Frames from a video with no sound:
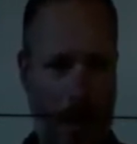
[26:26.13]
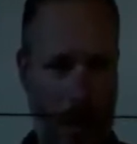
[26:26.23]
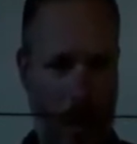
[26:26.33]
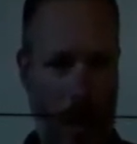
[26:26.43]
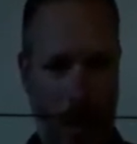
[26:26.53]

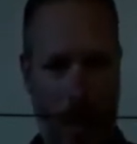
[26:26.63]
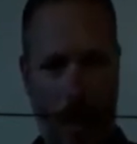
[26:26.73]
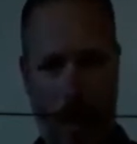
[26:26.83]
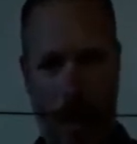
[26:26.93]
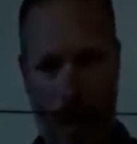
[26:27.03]

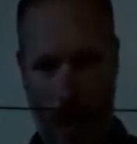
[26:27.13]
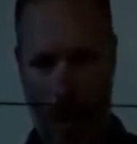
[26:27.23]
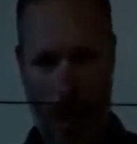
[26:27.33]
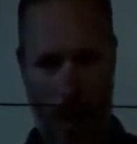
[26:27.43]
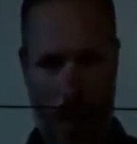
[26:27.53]
for
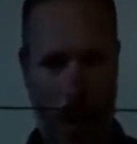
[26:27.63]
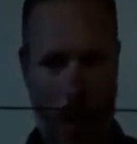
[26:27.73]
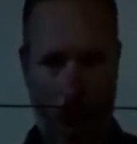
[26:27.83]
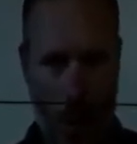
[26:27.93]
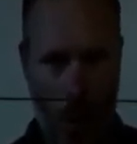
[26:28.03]

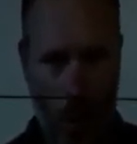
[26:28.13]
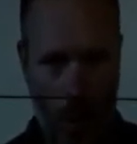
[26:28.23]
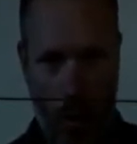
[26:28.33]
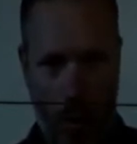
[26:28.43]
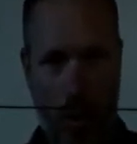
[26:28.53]
people who
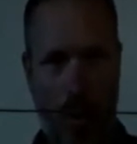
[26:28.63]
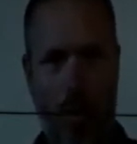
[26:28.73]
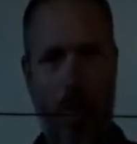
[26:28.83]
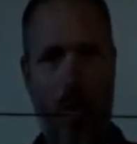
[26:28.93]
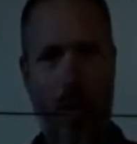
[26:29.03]
want
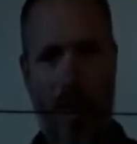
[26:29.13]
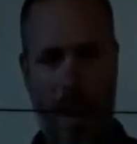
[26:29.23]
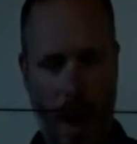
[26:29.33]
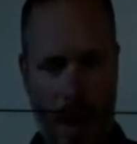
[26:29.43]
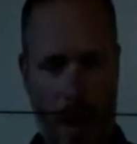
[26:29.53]
to
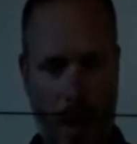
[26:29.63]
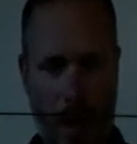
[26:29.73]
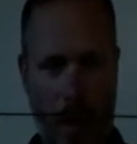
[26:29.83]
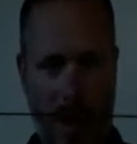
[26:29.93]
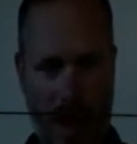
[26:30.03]
physically
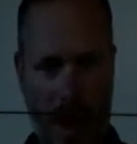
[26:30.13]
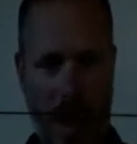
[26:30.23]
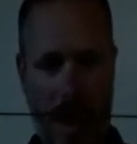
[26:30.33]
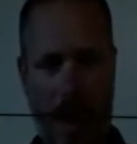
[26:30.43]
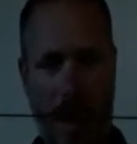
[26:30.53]
be there.